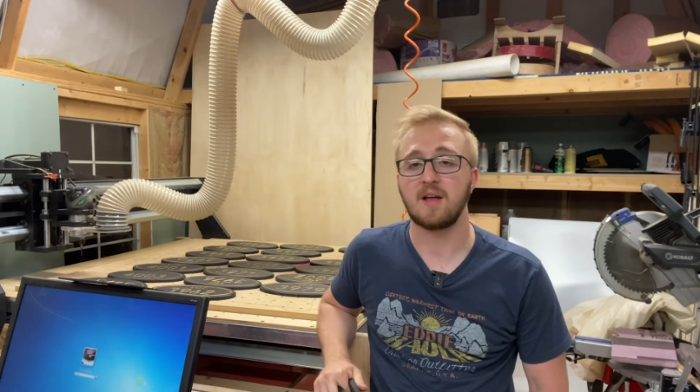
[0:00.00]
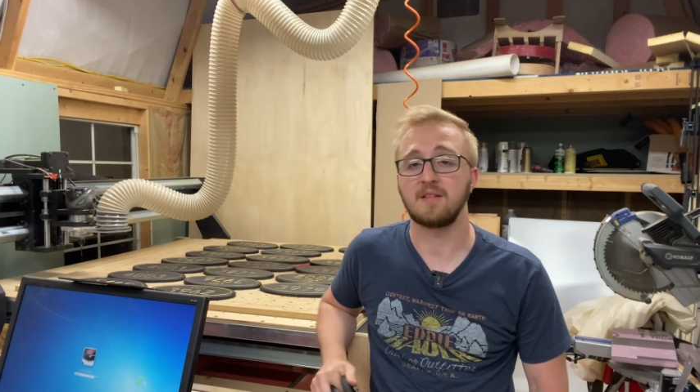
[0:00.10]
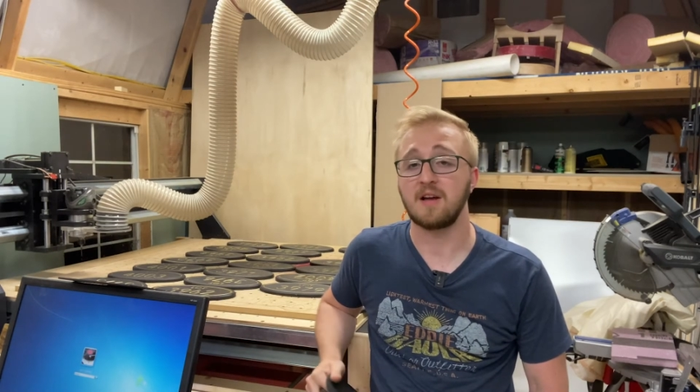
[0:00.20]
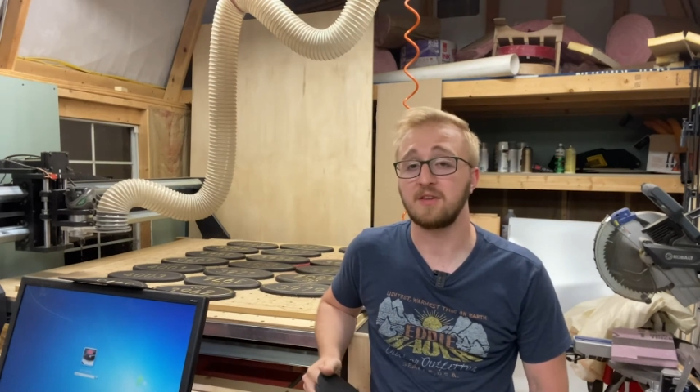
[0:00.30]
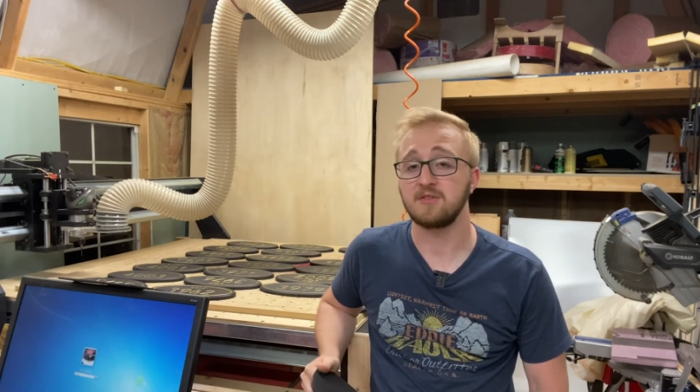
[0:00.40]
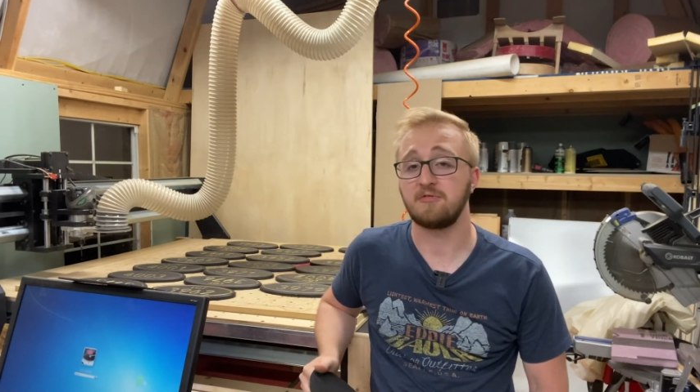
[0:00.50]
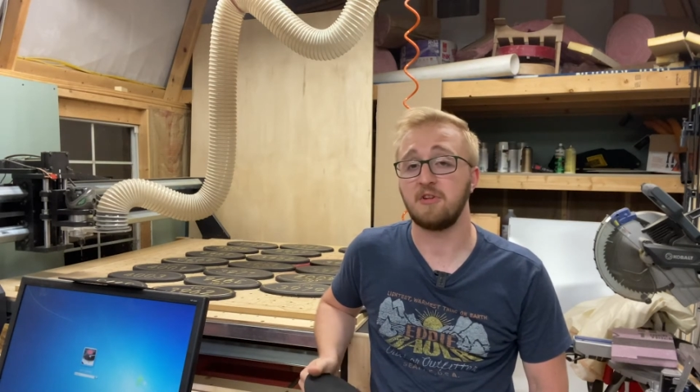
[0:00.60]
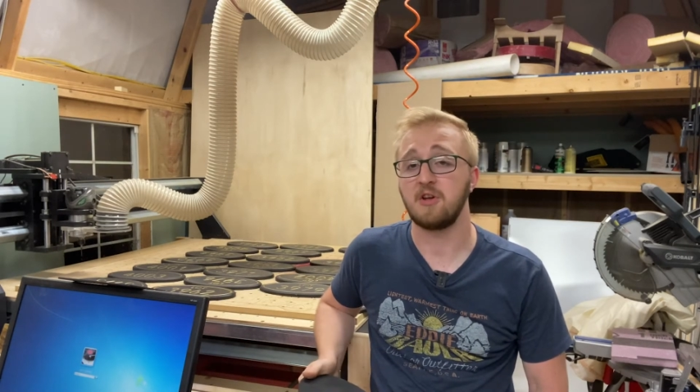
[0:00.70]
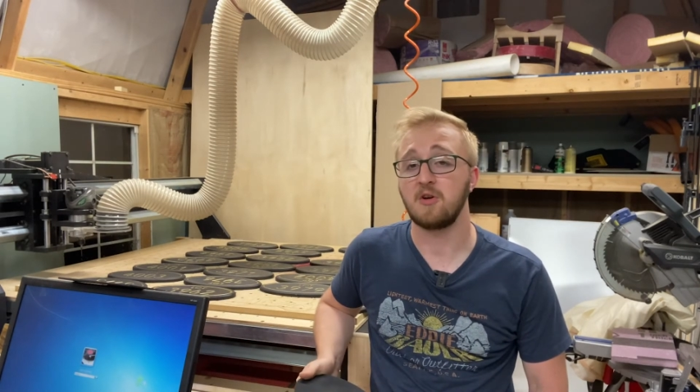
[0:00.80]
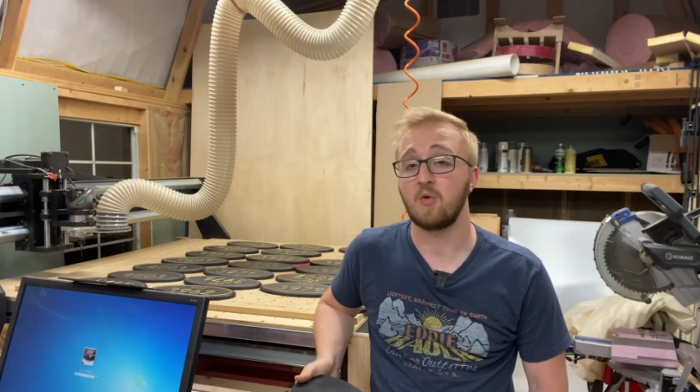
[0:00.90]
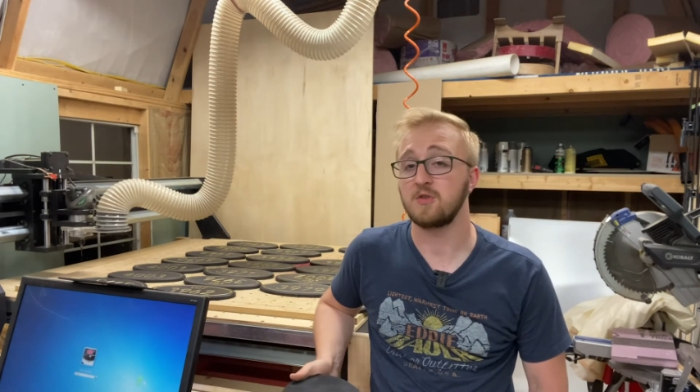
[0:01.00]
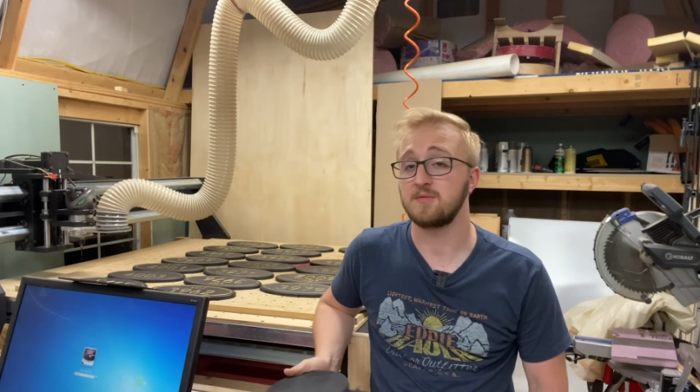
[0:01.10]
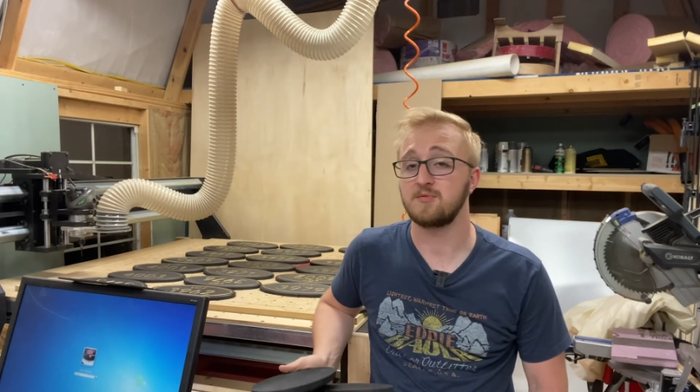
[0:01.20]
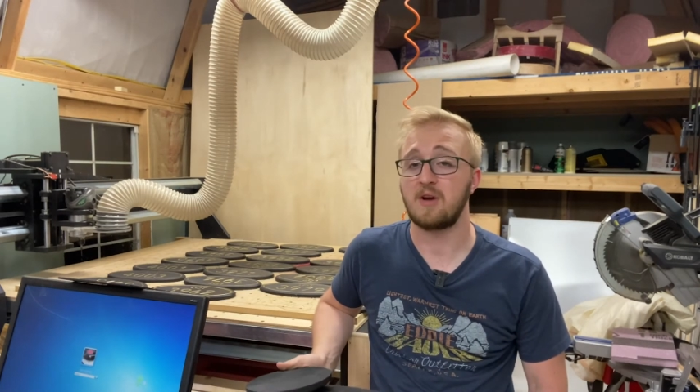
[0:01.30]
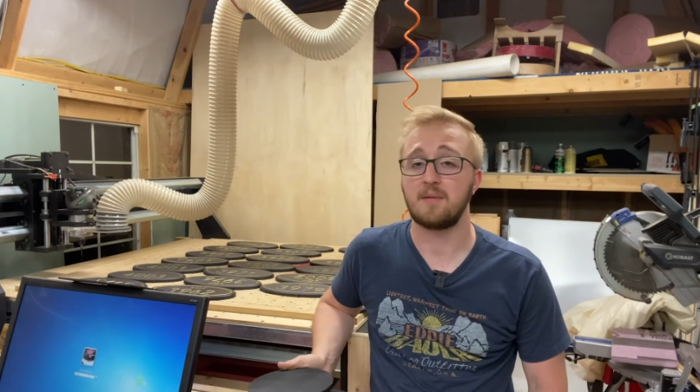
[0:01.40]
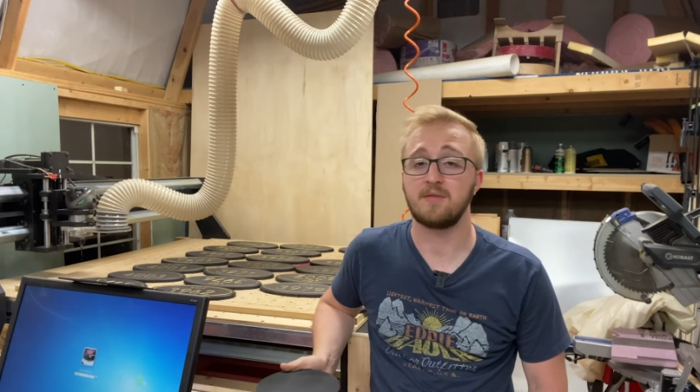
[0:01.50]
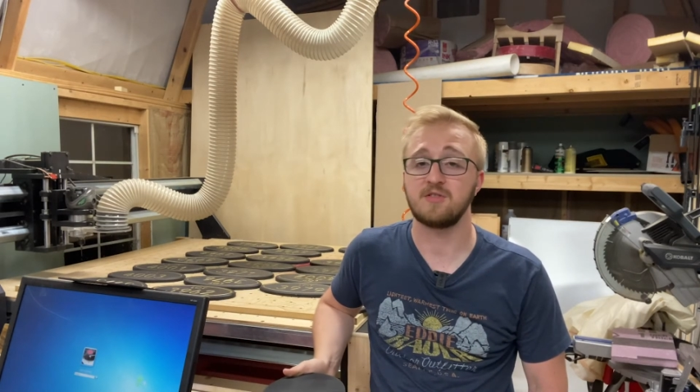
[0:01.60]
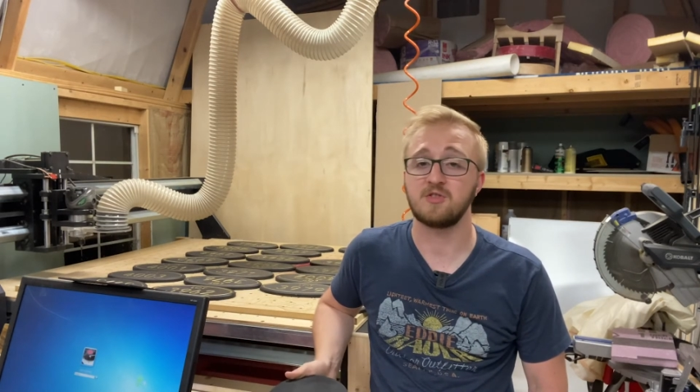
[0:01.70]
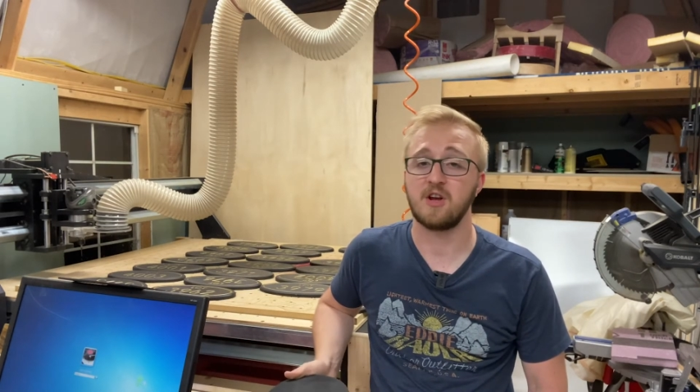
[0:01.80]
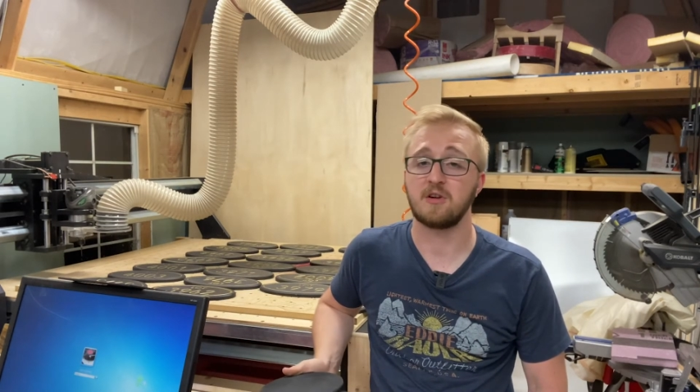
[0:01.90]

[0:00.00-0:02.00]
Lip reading: and like this video or subscribe to this channel